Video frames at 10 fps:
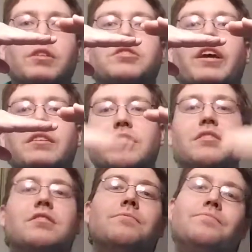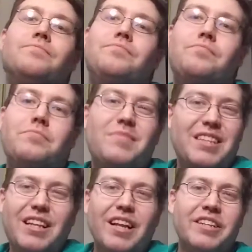the chances.
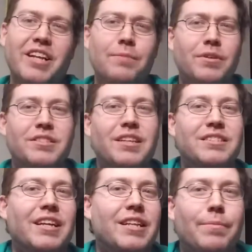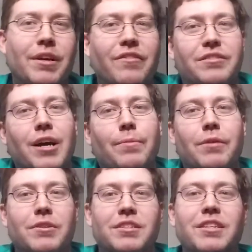And 10% is not that big of a drop
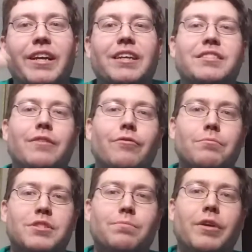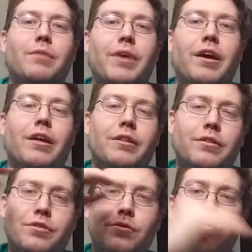anyways. It's like I said from Spring Man
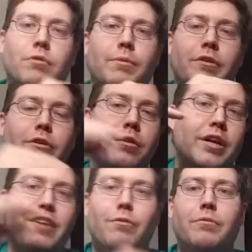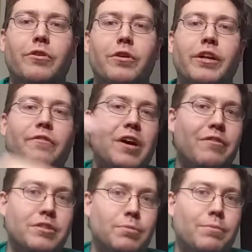to Ribbon Girl. I gave Ribbon Girl 85
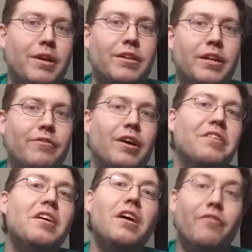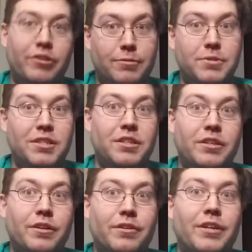and Spring Man 95. Fire Emblem 16
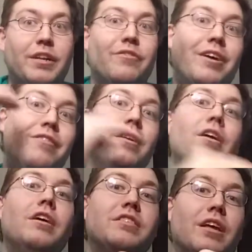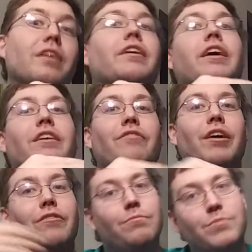character 95. Celica
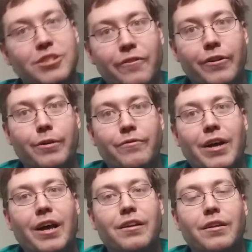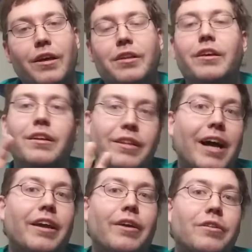85. Still very highly likely.
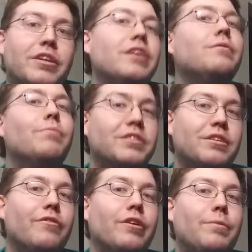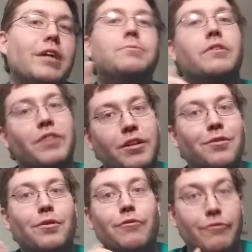Not guaranteed, but still very possible if they
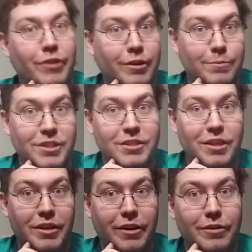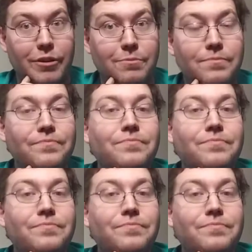don't go for a Fire Emblem 16 character.